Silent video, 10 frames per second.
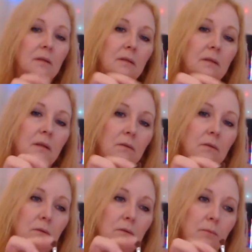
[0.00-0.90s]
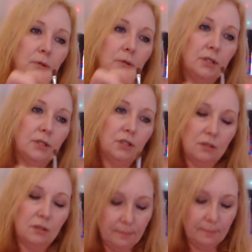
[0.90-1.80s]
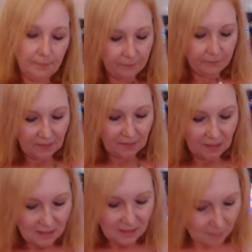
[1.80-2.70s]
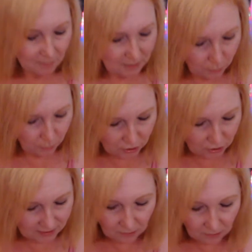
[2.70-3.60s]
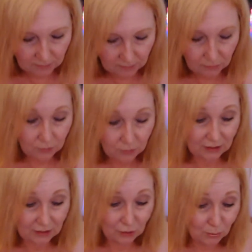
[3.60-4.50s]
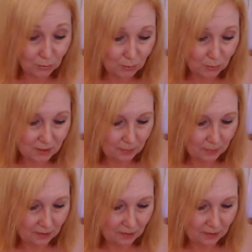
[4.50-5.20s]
Another little brush. Some of these brushes I don't even really use, but